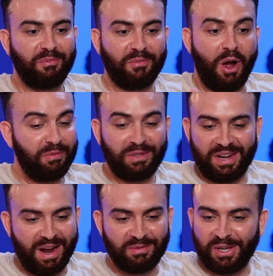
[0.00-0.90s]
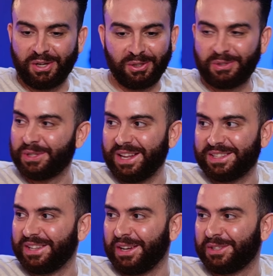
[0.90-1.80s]
Oftentimes, it
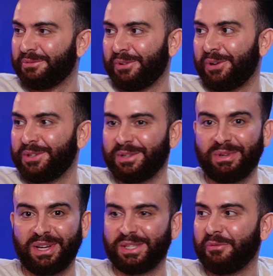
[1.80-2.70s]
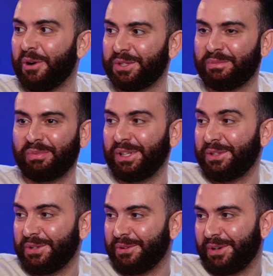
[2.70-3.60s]
hallucinates the next words because it wants to
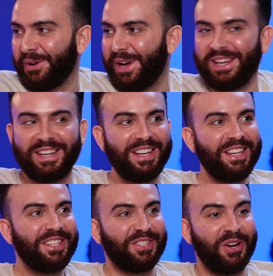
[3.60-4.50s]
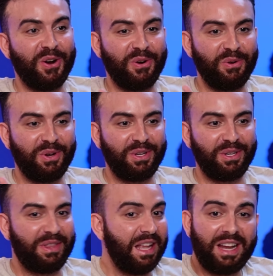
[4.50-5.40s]
please you in a way. So
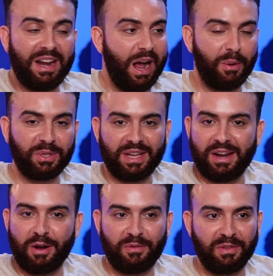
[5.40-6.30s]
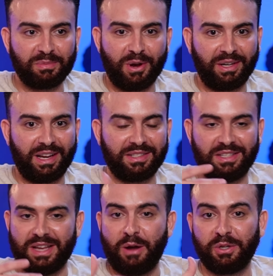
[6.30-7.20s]
that's kind of how I would sign off on this podcast.
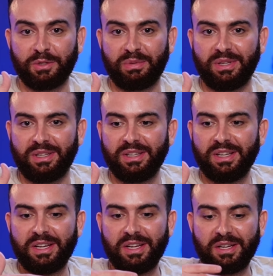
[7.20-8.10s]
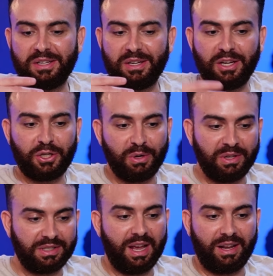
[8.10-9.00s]
Is I would just be issuing
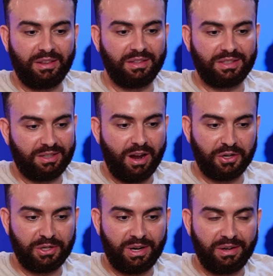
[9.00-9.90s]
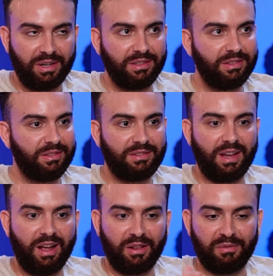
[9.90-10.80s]
this cautionary
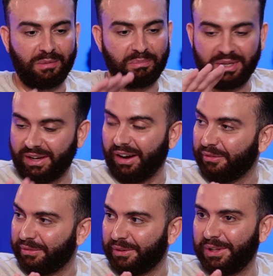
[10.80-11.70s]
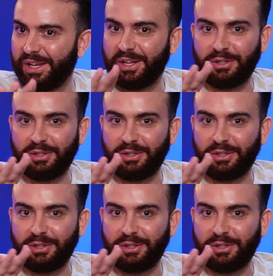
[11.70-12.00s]
tale of like, be careful.